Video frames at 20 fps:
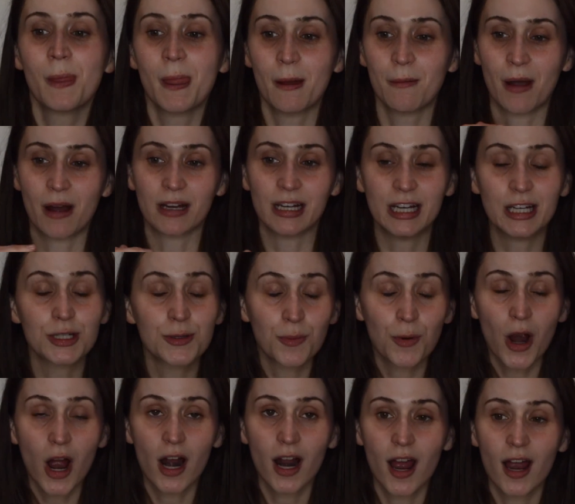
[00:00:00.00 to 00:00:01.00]
about each
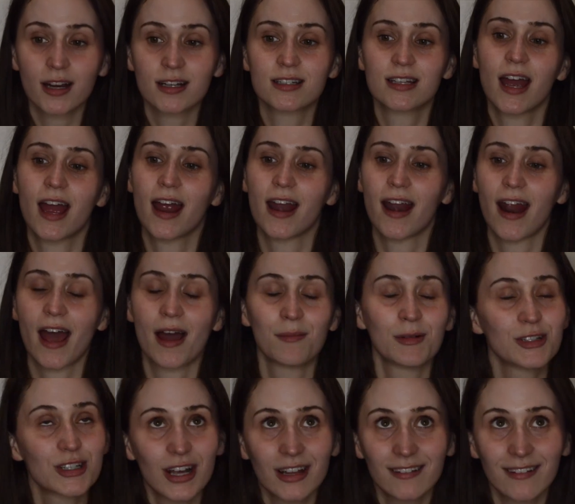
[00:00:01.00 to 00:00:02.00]
product and how
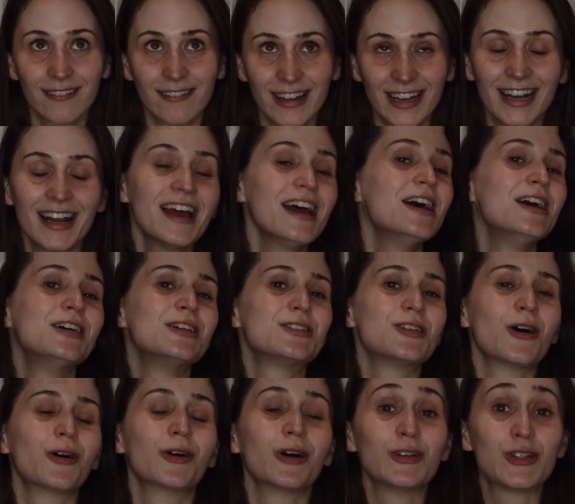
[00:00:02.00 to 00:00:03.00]
much I love it.
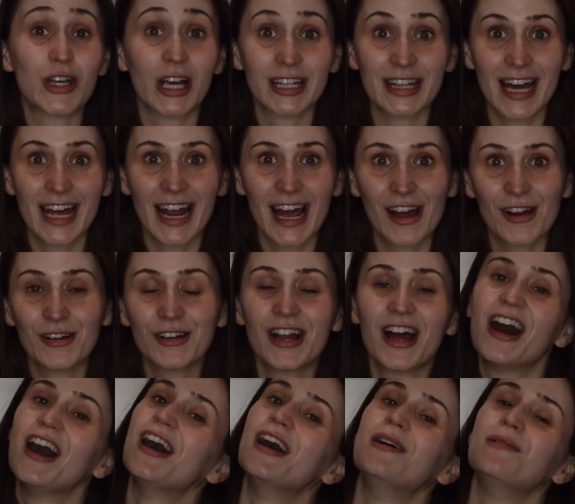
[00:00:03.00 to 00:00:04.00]
So go check that
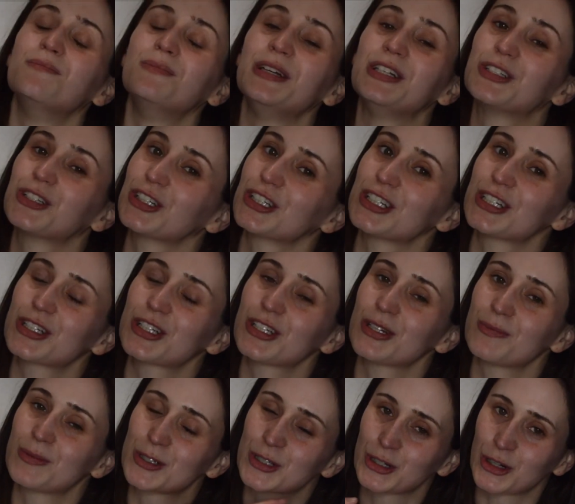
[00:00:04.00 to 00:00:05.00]
out. Be sure to
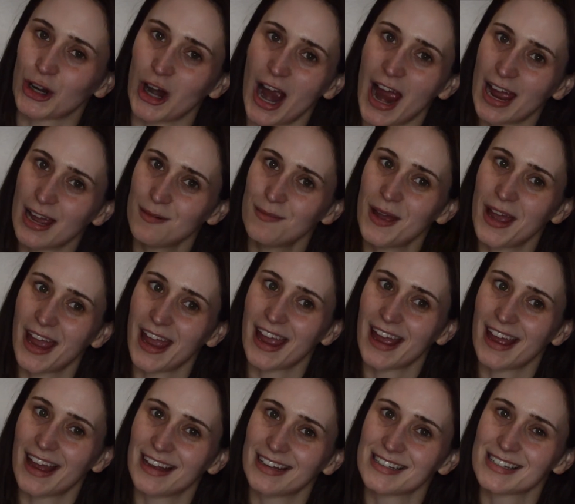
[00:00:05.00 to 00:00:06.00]
subscribe
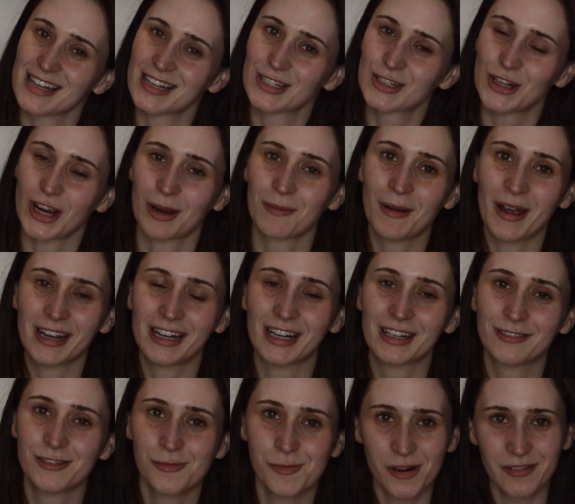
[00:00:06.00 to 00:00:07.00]
and check back
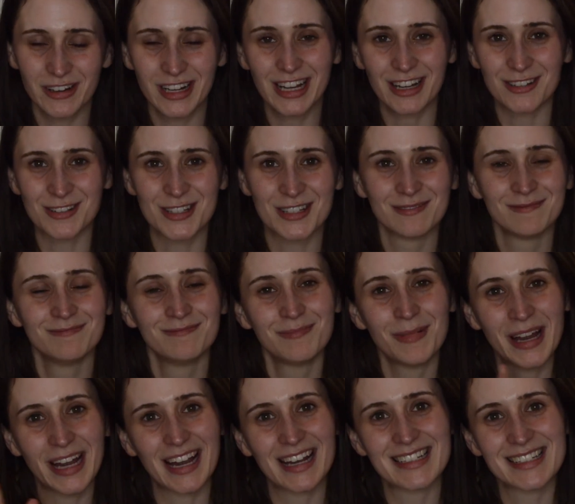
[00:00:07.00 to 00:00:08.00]
here for more videos.
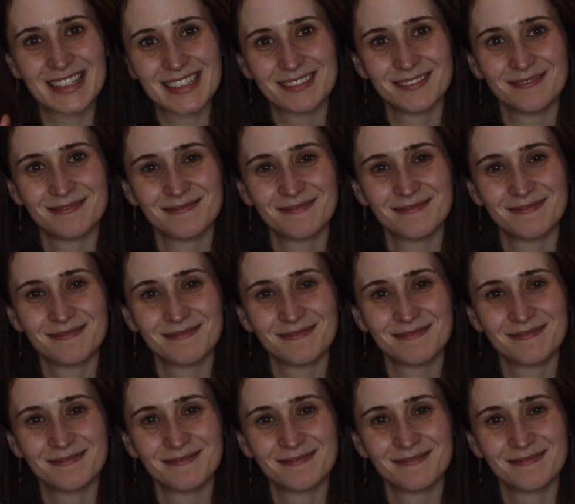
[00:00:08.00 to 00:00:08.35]
Bye guys.